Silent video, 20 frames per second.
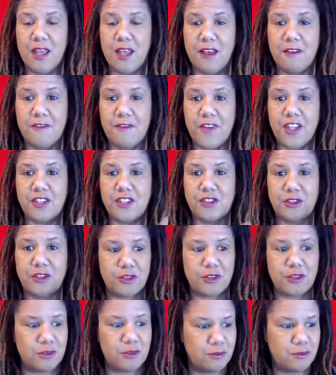
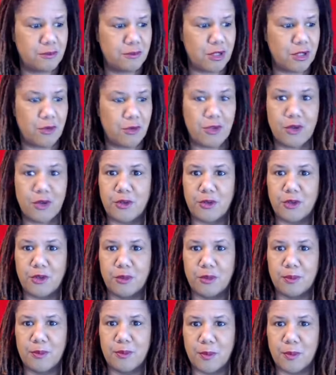feature,
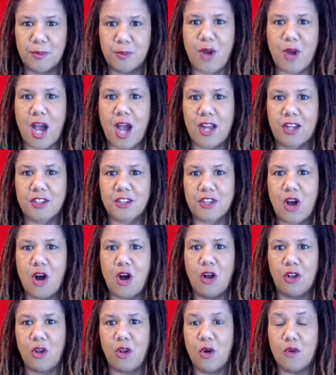your product
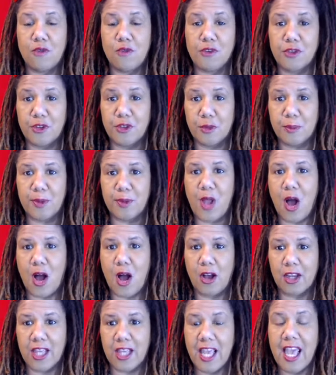all over your
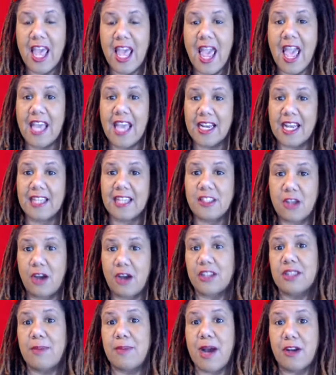blog, and I talked
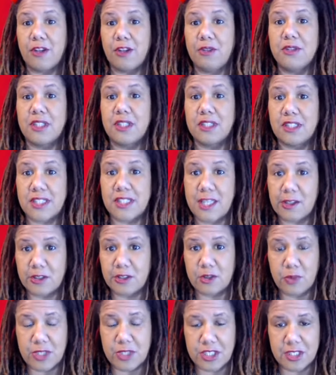about using sales
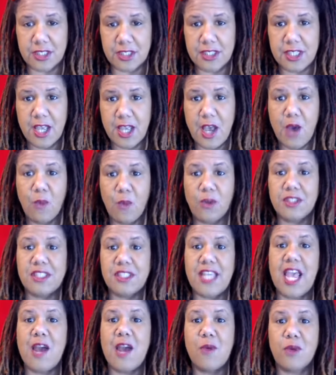widgets. Well,
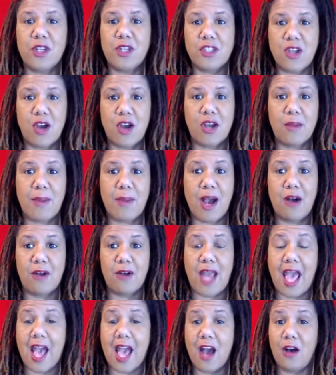today I want to talk about
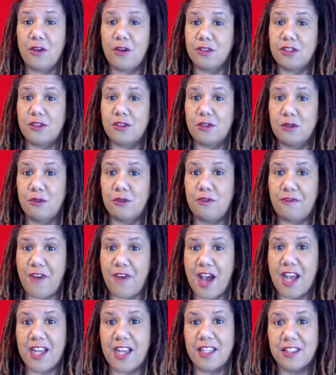how to
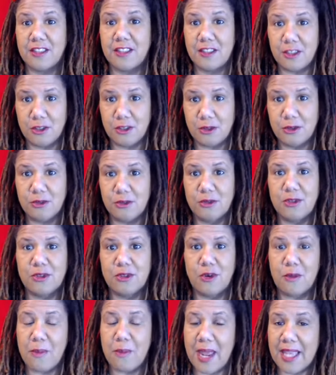find, use, or
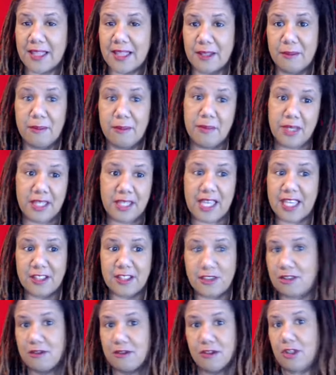make them in
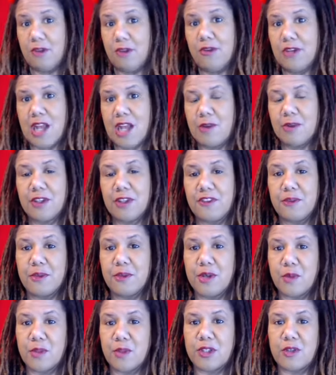case, you're not really familiar
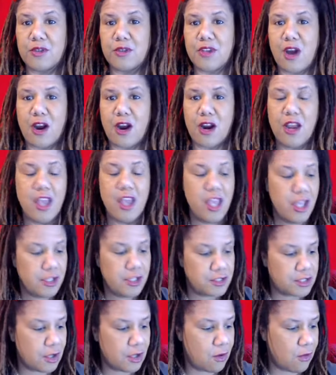with what those are.
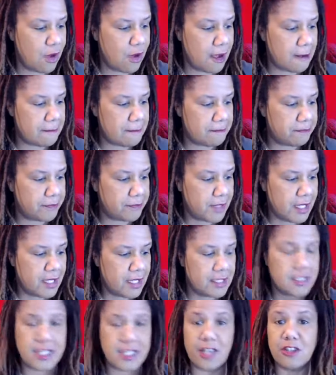So
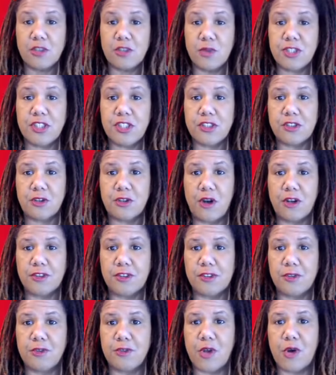sales widgets are
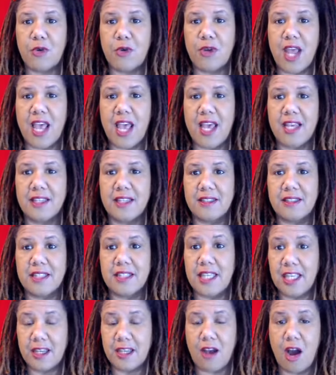also known as
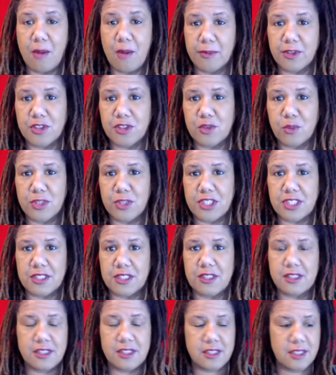e-commerce
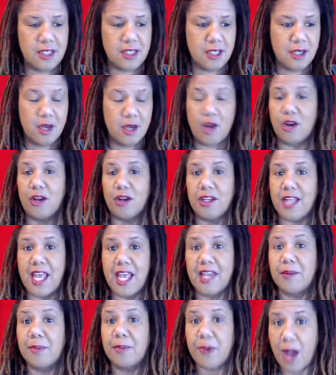widgets
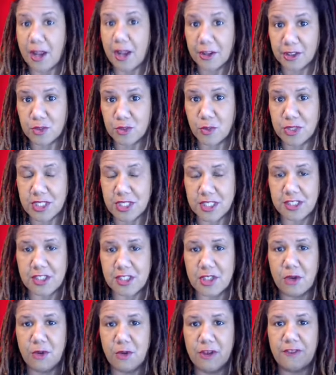and product widgets.
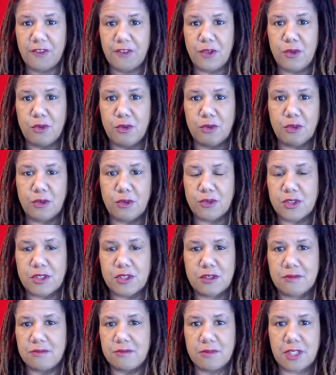So
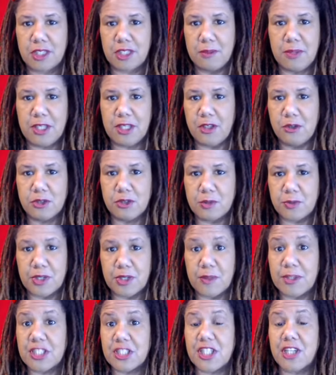those could be used pretty
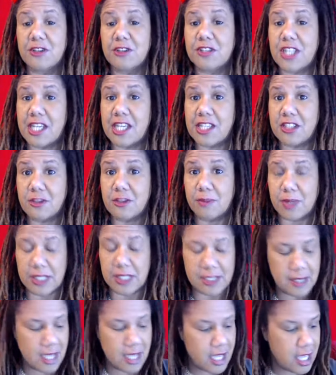much interchangeably.
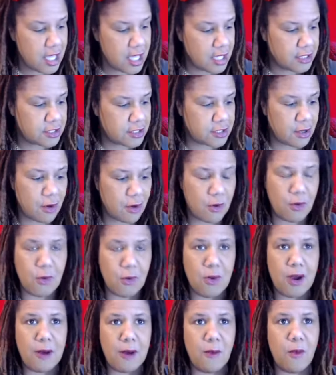
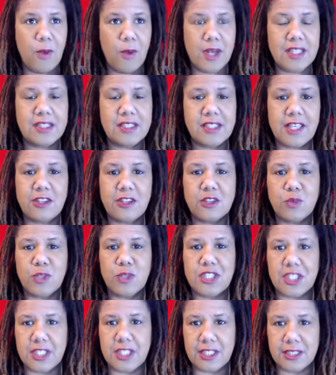So what a sales widget